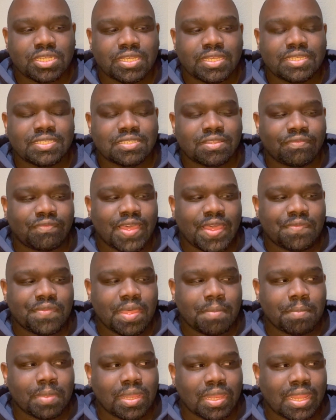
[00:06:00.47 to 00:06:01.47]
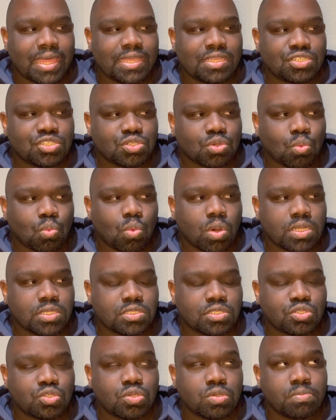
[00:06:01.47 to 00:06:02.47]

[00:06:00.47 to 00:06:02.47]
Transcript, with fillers: is the fact that Malaysia wants to